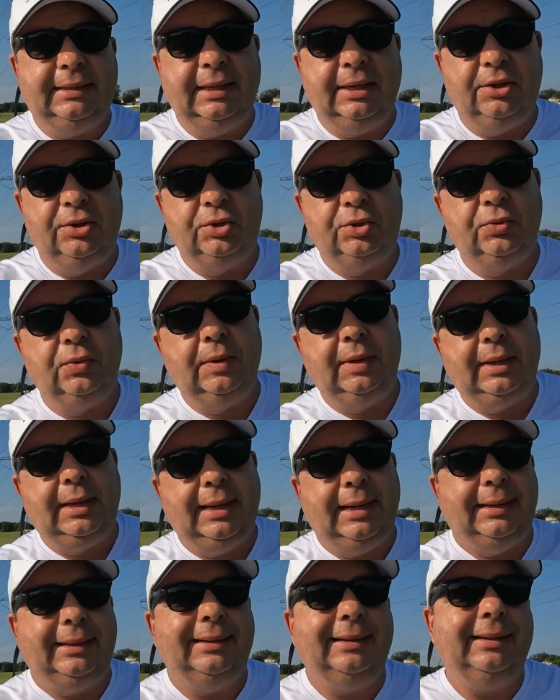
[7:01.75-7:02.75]
tells you a
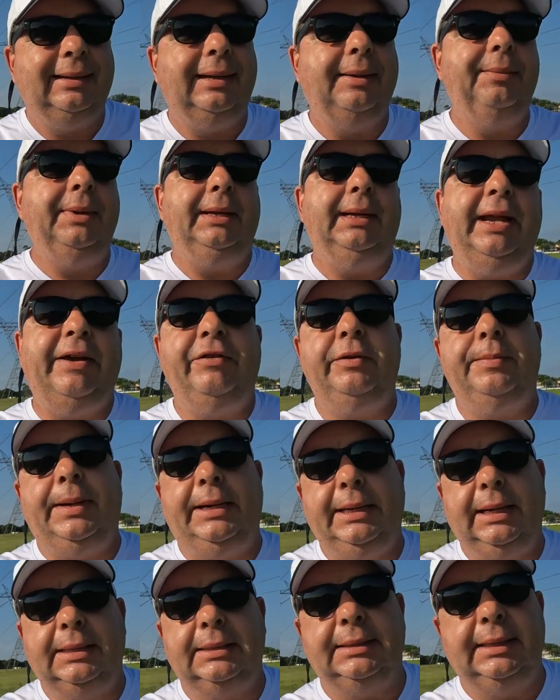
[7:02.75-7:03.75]
lot. I mean,
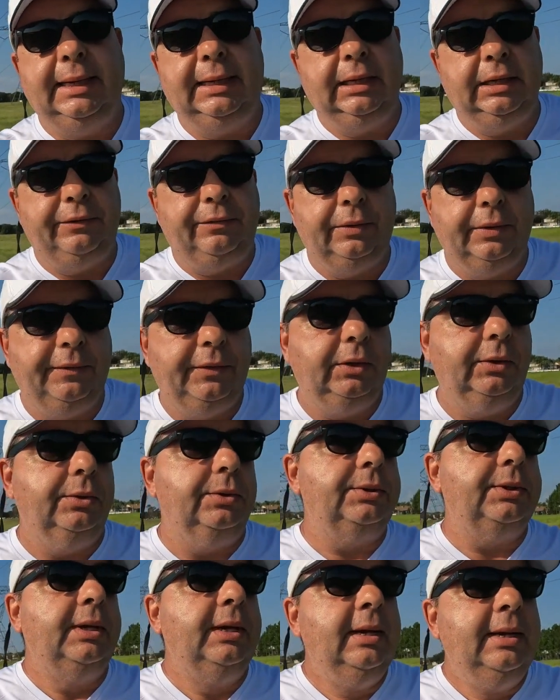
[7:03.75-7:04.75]
everybody gets negative
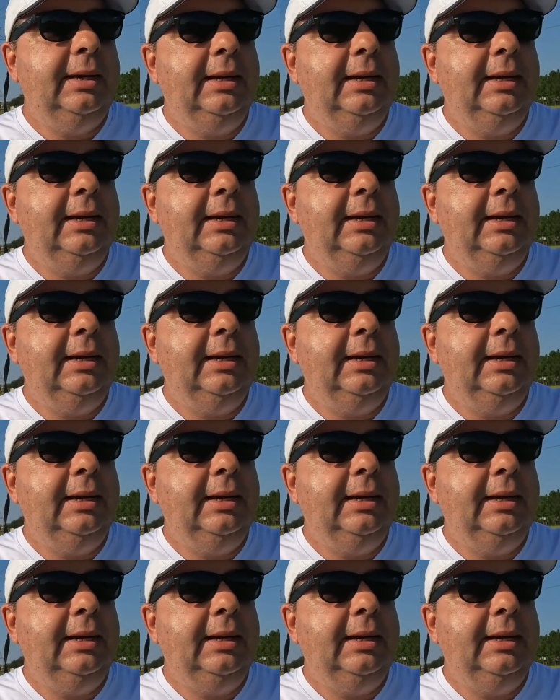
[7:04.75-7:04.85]
reviews.